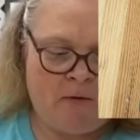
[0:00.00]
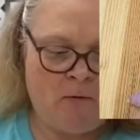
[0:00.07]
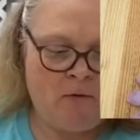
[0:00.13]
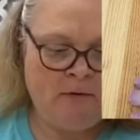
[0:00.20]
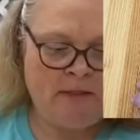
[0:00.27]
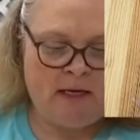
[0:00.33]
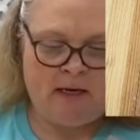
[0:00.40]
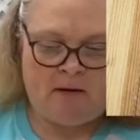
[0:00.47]

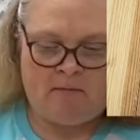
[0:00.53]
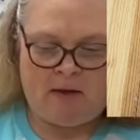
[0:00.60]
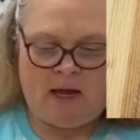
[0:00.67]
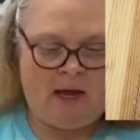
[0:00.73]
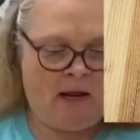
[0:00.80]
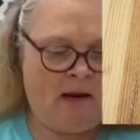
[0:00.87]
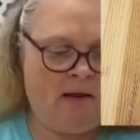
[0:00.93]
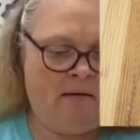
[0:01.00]
I've got a
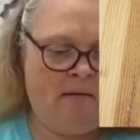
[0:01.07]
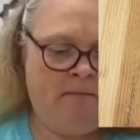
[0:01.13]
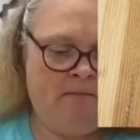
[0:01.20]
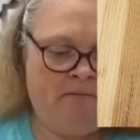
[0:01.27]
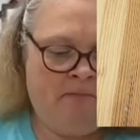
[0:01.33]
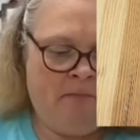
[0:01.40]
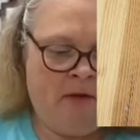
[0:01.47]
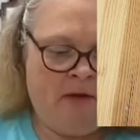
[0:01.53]
rotating
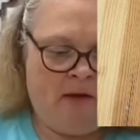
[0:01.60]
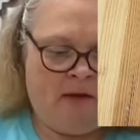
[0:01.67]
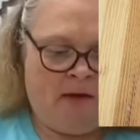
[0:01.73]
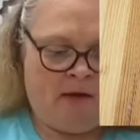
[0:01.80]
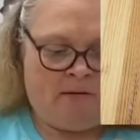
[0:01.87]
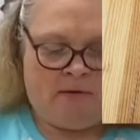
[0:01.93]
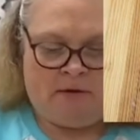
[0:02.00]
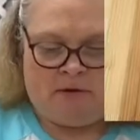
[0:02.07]
mat.
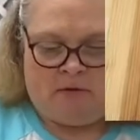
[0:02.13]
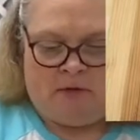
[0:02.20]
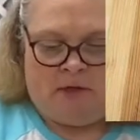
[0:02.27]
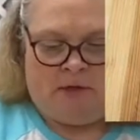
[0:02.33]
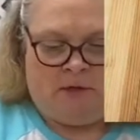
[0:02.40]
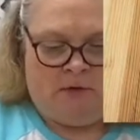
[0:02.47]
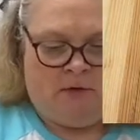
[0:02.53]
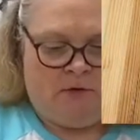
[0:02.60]

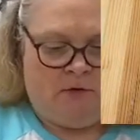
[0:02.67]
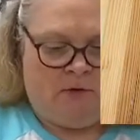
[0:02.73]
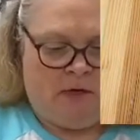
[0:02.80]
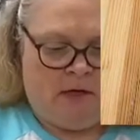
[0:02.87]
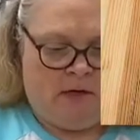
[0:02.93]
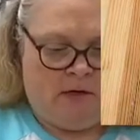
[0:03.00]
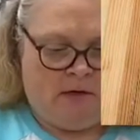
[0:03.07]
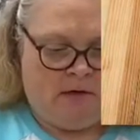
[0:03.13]
I'm just going
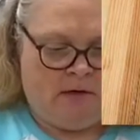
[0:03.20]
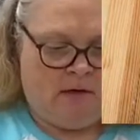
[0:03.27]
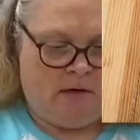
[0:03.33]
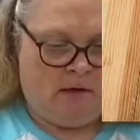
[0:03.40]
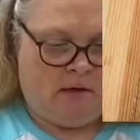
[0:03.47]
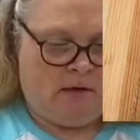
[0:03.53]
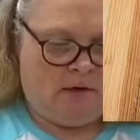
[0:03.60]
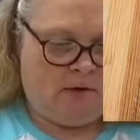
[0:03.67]
to
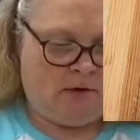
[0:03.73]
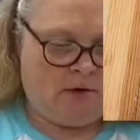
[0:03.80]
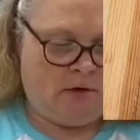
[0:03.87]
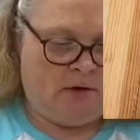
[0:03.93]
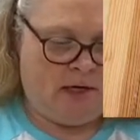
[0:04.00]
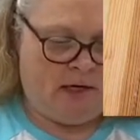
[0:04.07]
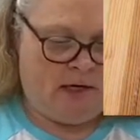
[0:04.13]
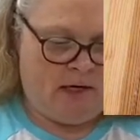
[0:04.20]

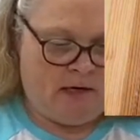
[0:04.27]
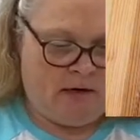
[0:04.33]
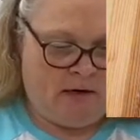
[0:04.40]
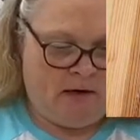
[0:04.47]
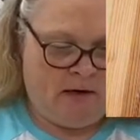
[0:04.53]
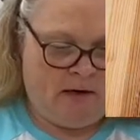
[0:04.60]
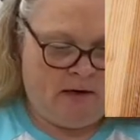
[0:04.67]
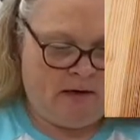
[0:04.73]
turn
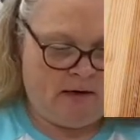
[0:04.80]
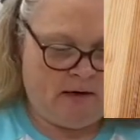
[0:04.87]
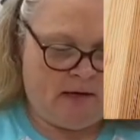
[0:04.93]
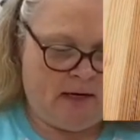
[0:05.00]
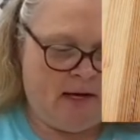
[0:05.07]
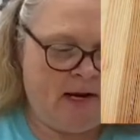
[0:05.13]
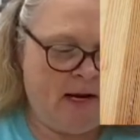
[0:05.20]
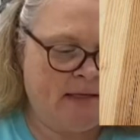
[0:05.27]
it
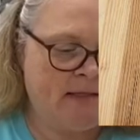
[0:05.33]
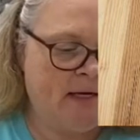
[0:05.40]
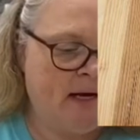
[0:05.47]
here, and I